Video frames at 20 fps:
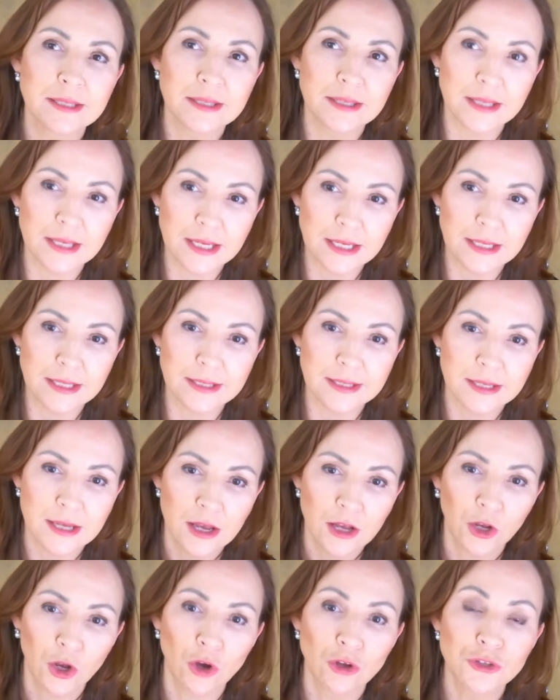these
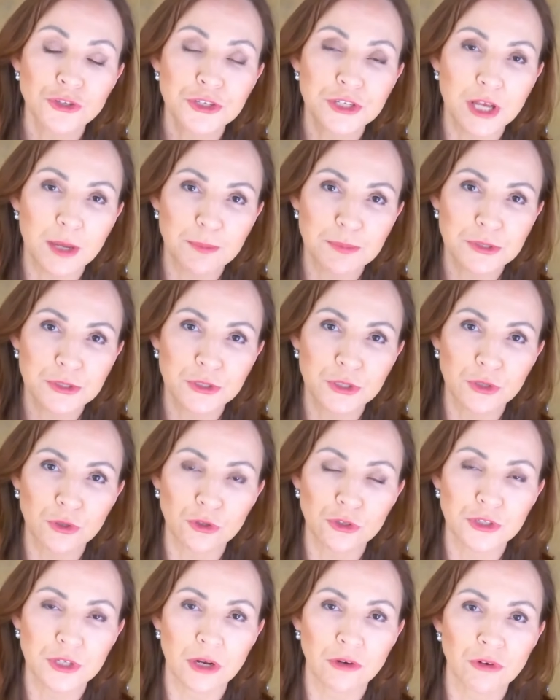concepts to
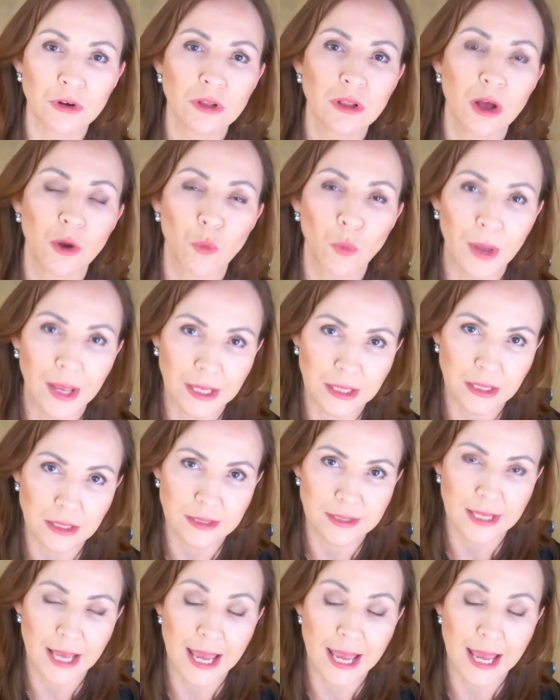your general awareness,